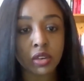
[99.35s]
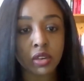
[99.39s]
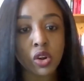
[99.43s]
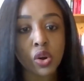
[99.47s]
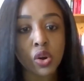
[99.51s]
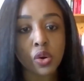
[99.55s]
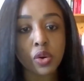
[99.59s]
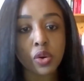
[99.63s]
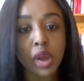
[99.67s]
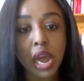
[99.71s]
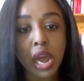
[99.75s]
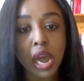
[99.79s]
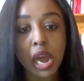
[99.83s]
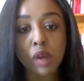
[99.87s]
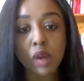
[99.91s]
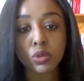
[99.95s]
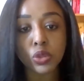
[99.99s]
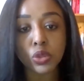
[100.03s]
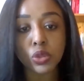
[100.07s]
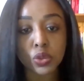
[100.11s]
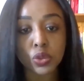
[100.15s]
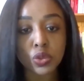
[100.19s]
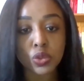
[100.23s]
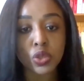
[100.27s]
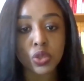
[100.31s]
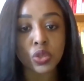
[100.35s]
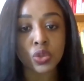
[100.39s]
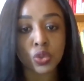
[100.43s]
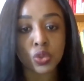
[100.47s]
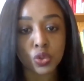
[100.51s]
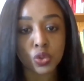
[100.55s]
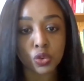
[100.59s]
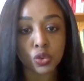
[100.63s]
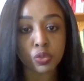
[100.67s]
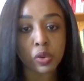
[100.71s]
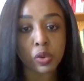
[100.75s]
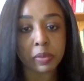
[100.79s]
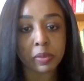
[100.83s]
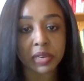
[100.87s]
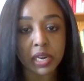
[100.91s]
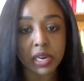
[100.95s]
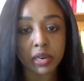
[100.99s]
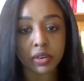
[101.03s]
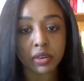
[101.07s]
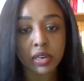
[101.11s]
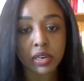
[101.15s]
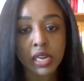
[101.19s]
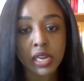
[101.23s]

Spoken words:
on how to use Zoom webinar.